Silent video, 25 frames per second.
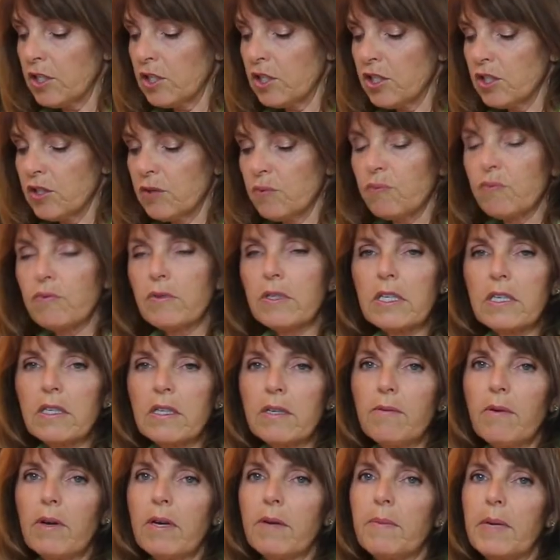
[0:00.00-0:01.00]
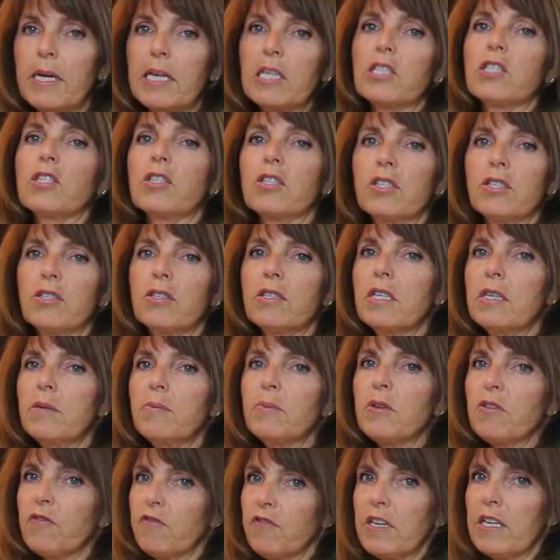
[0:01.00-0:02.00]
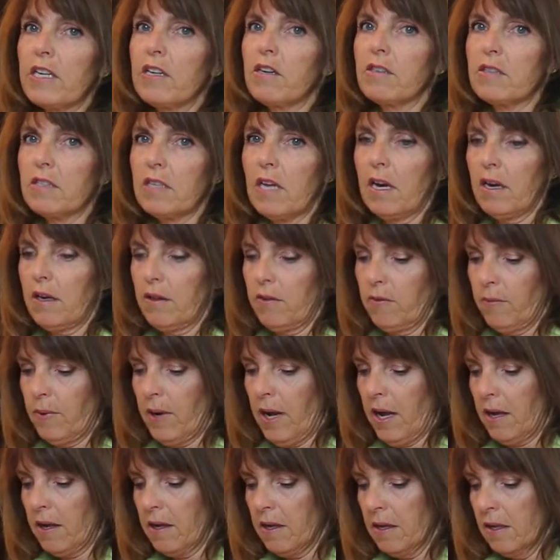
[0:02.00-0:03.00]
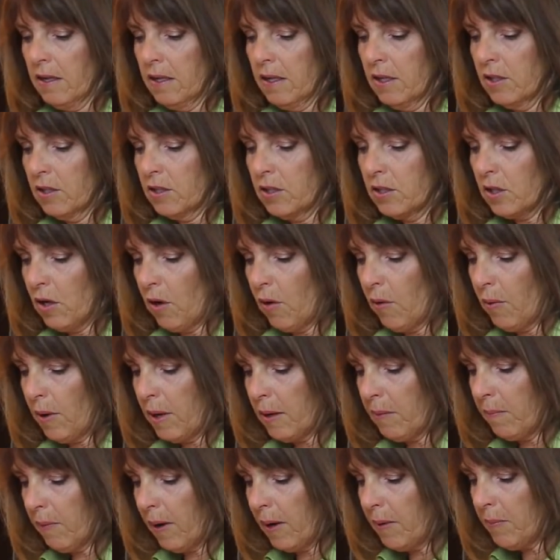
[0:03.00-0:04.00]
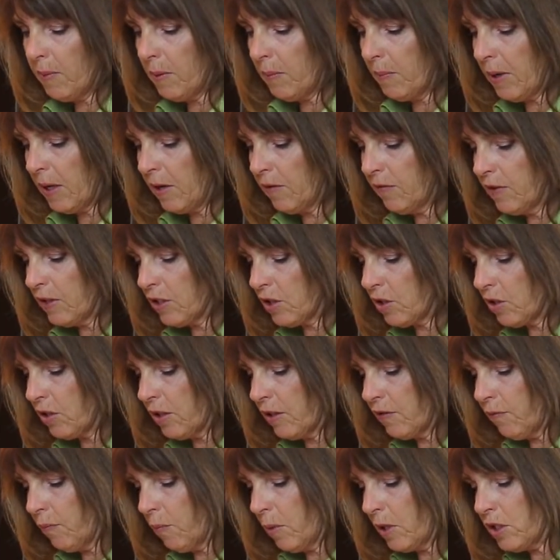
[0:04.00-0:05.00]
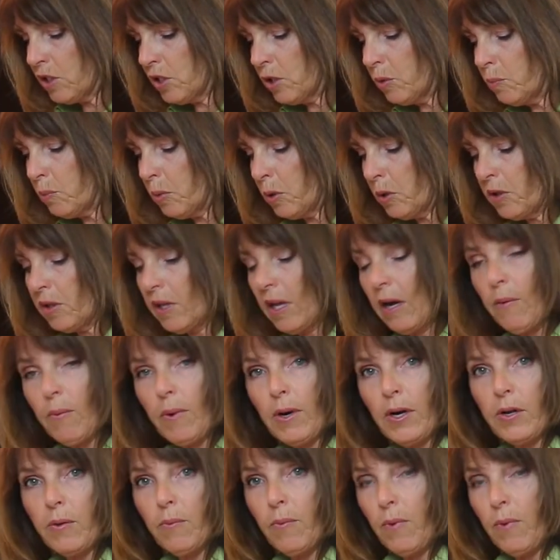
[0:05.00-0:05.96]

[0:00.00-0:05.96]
you just really want to make sure you keep your fingers out of the way. So it might be beneficial if once you put that where you